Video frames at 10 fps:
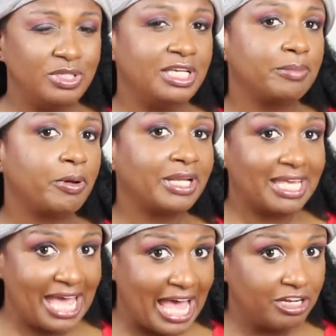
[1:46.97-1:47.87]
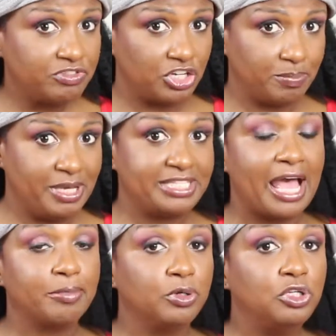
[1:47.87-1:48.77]
need about a can of chickpeas.
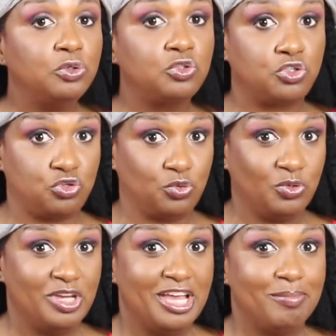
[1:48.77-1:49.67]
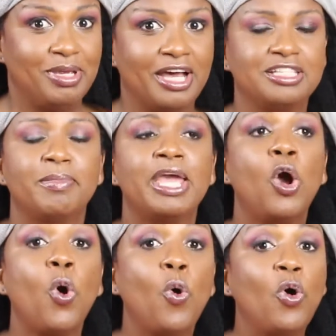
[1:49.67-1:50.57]
I'm going to use 2 because my
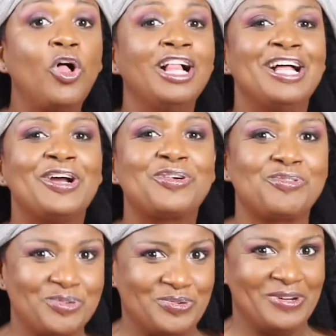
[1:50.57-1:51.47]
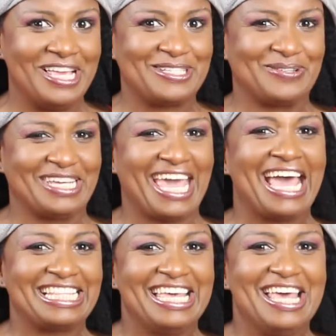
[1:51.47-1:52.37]
whole crew is
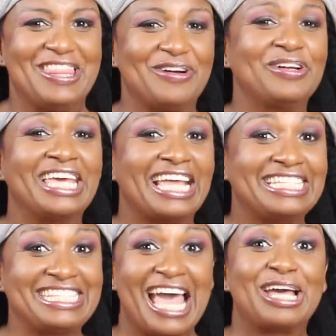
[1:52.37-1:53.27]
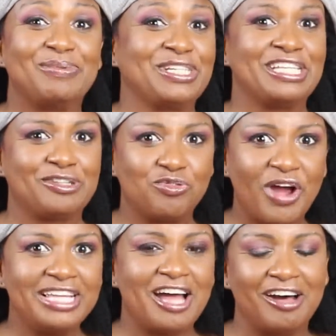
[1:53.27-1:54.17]
they're going to get sandwiches
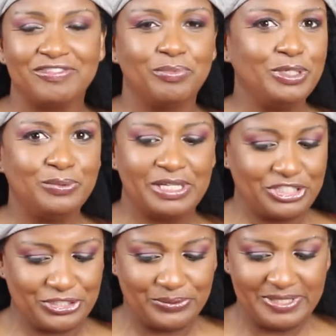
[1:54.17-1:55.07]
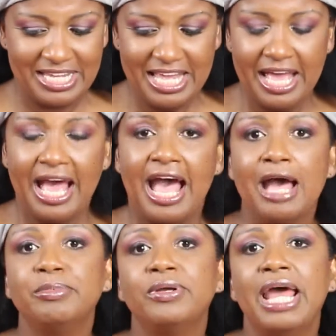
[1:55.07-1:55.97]
right after we do this shoot.
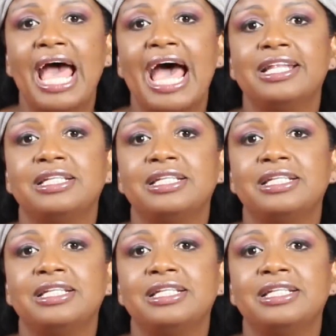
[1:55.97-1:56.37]
I'm going to add